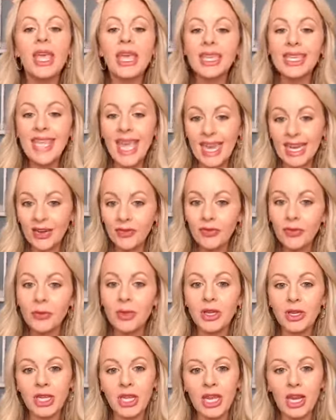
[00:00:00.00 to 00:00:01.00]
gain a
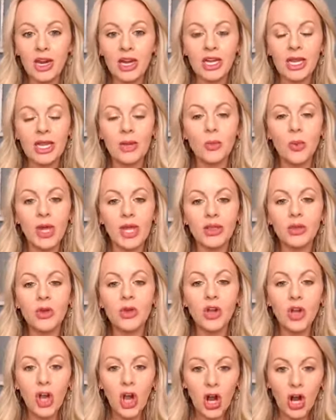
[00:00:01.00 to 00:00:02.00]
familiarity with
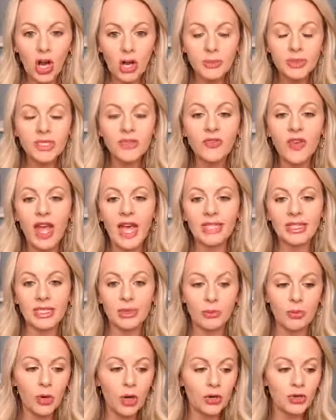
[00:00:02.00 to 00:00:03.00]
carbs, fats,
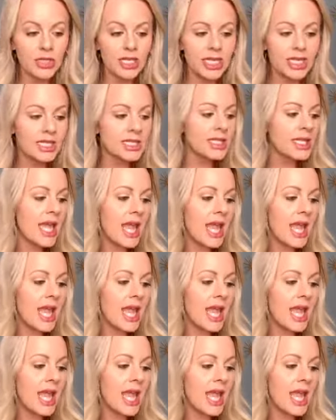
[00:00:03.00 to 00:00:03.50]
and proteins.